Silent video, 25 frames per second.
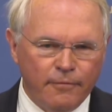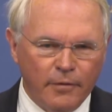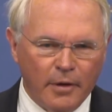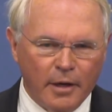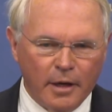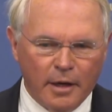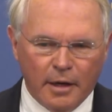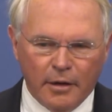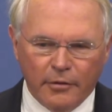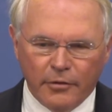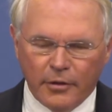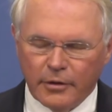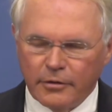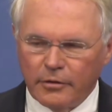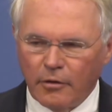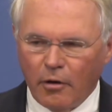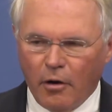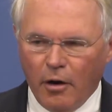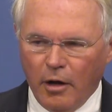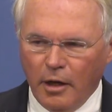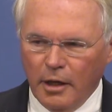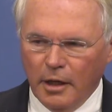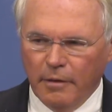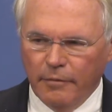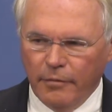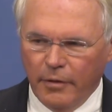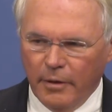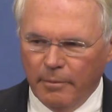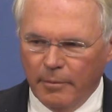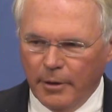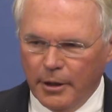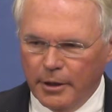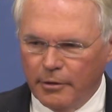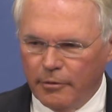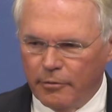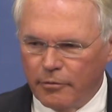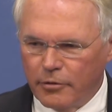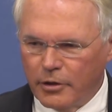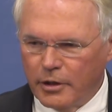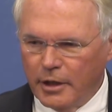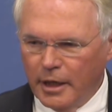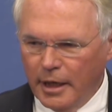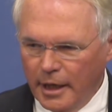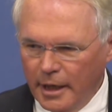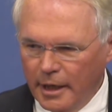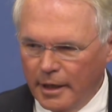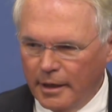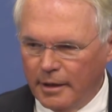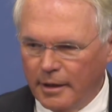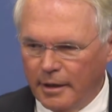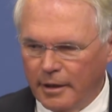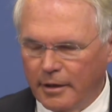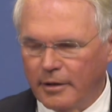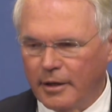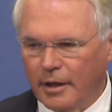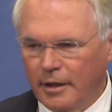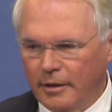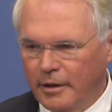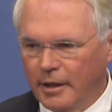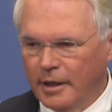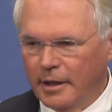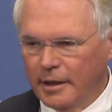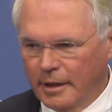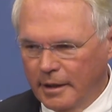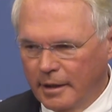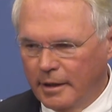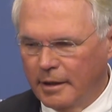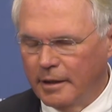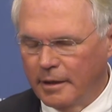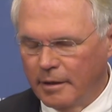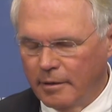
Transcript: that all of them understand, as I think